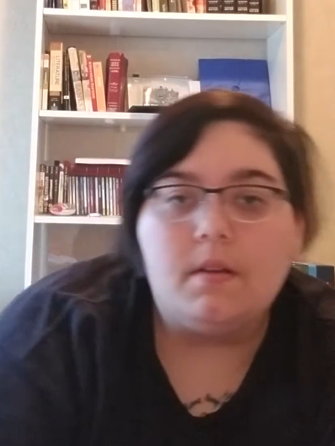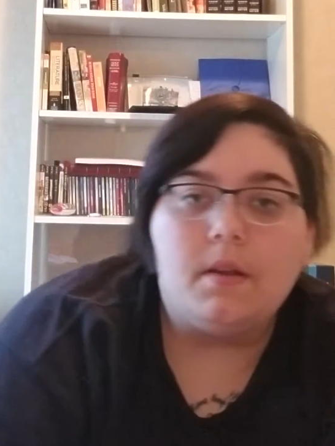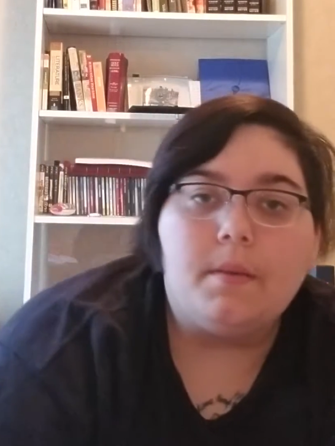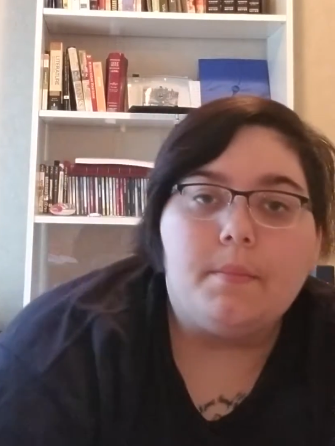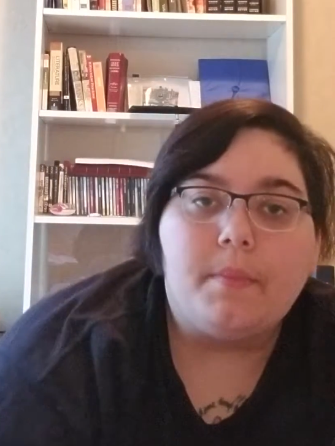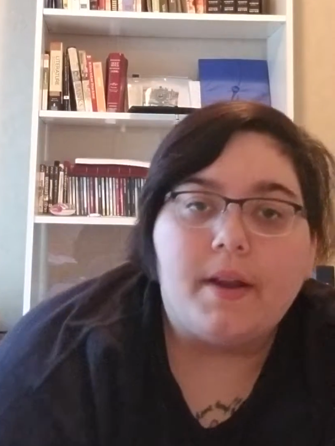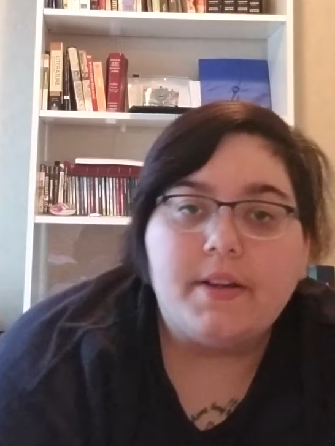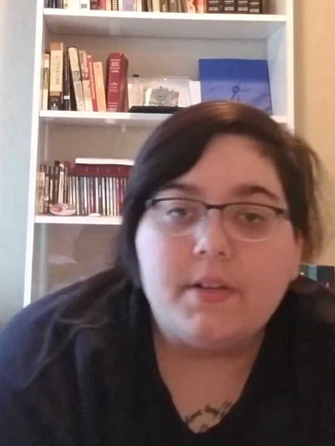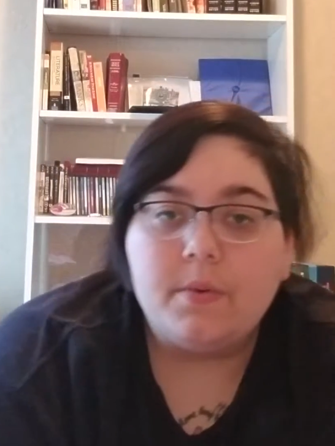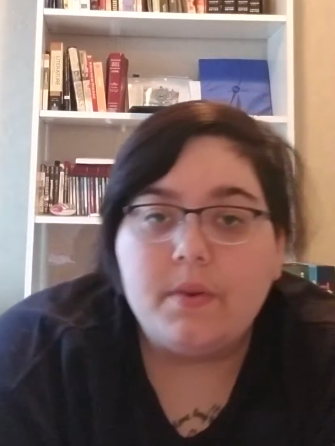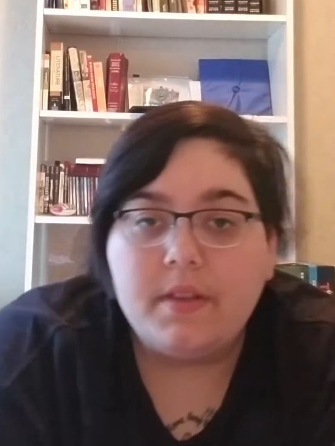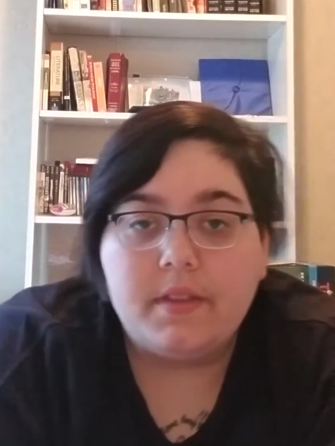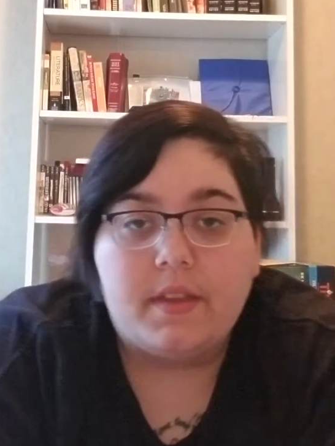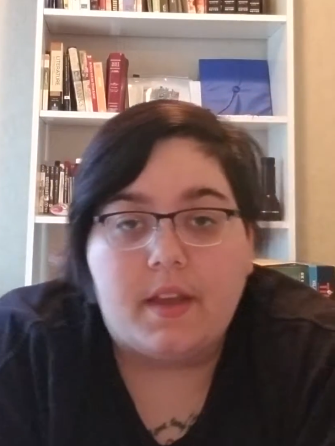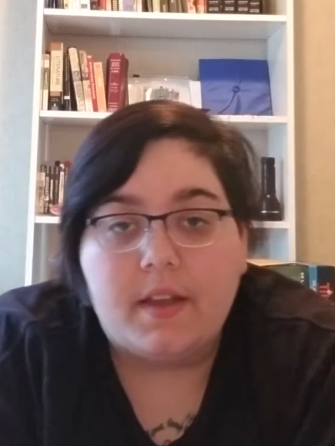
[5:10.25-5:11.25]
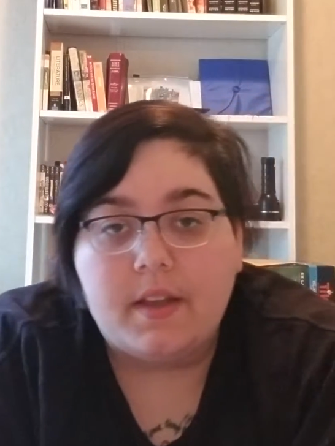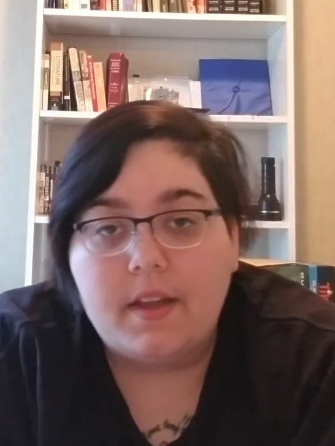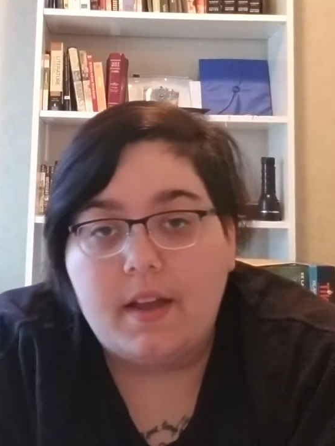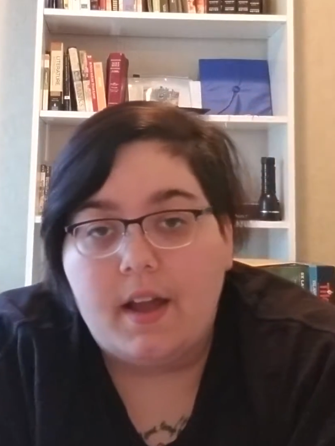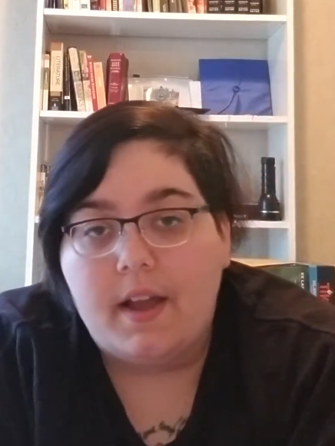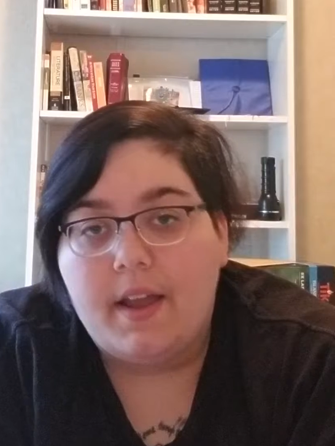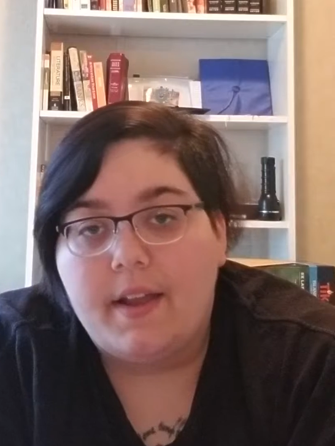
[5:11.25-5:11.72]
And by doing that,
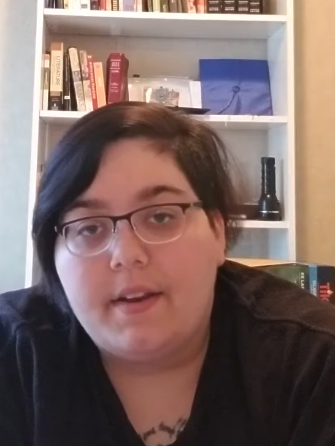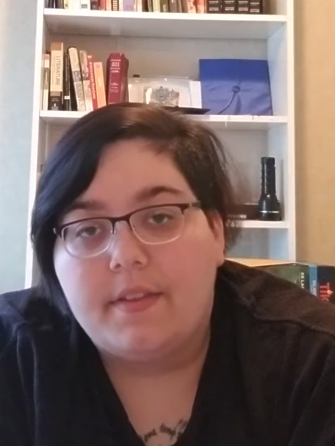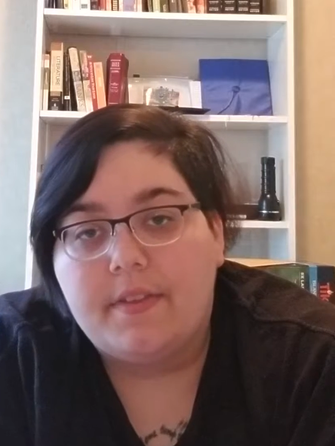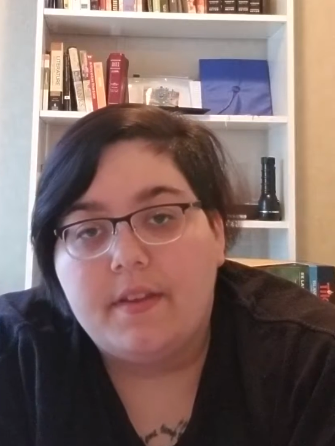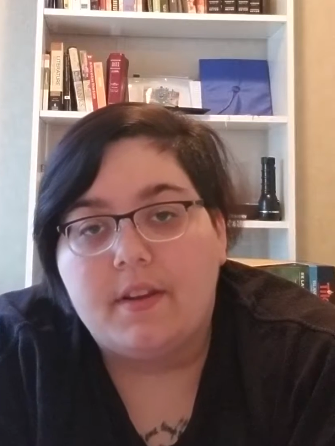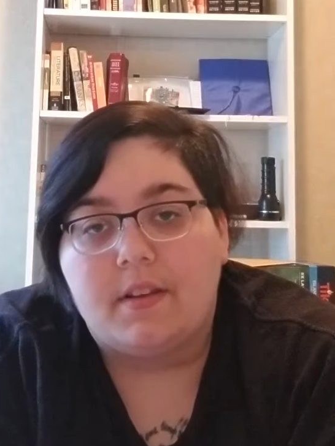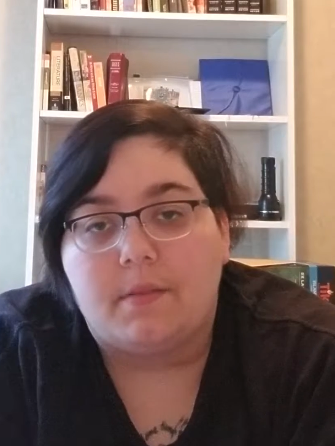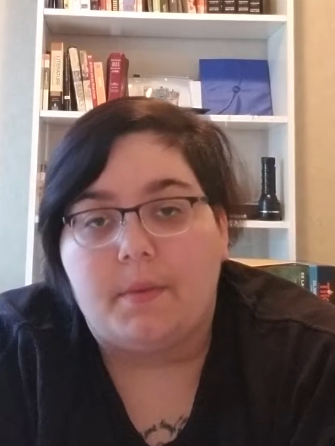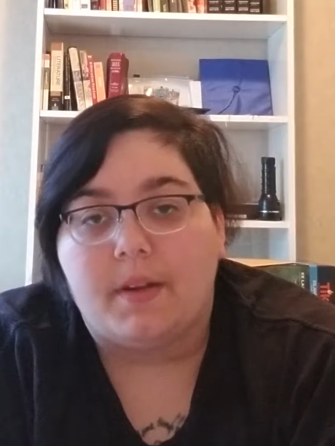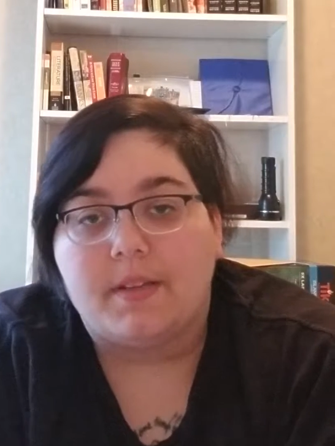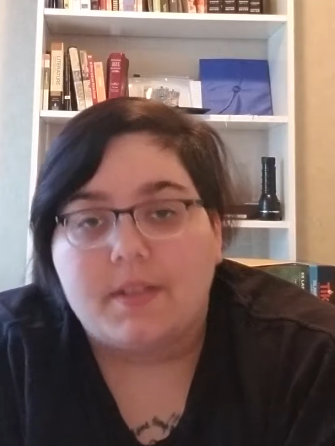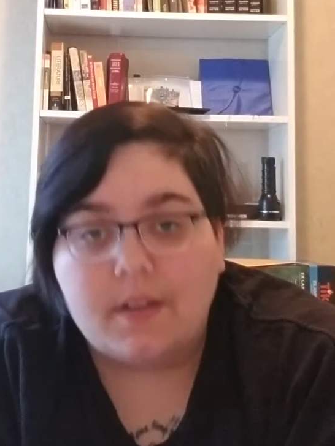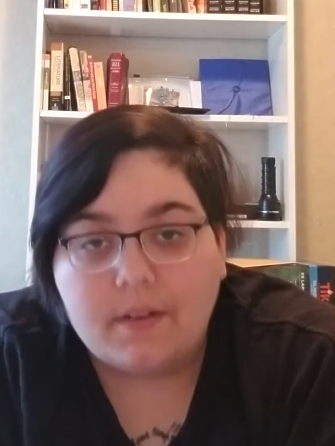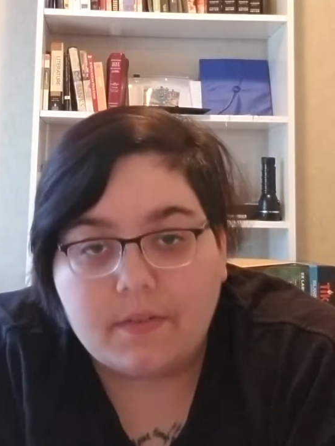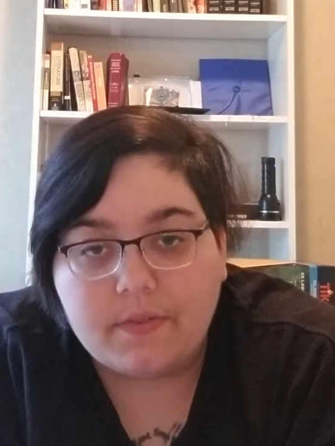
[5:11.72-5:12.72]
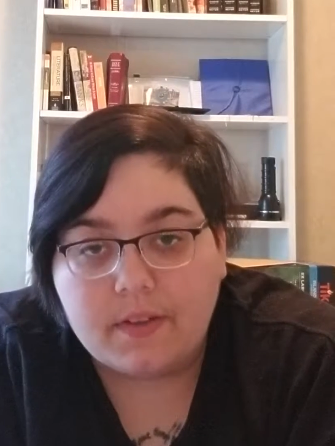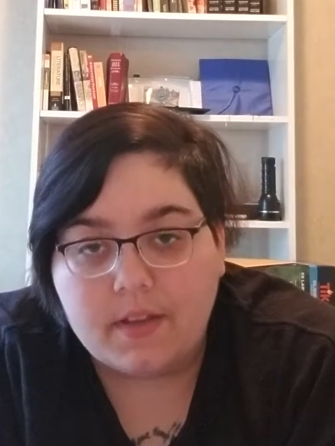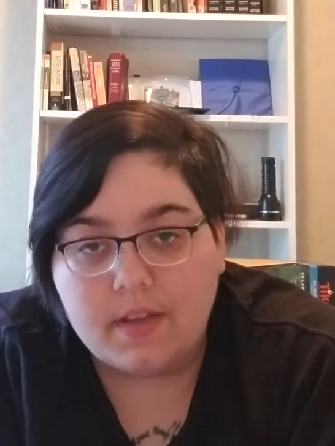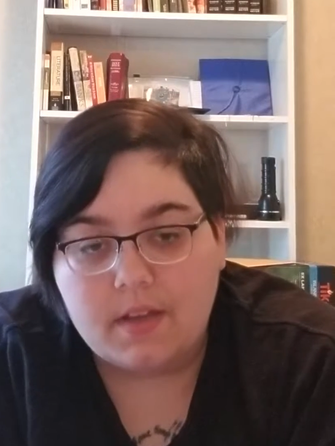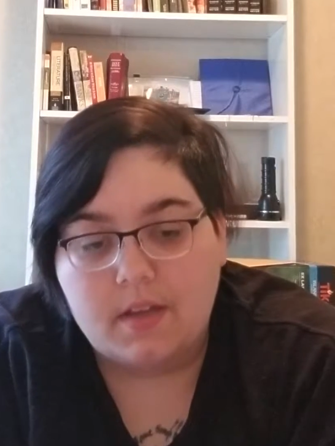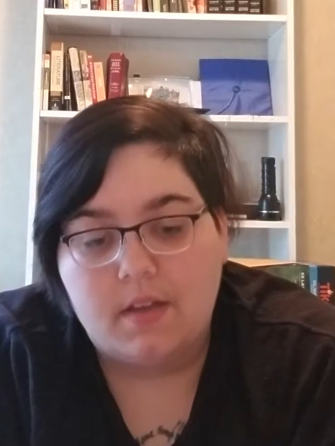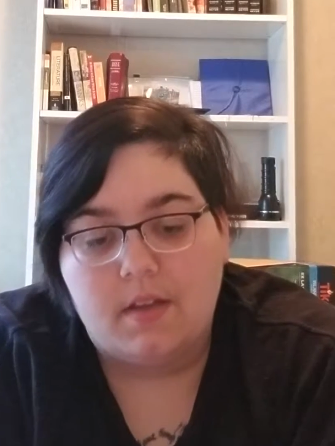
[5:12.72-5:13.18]
I had to think to myself, like,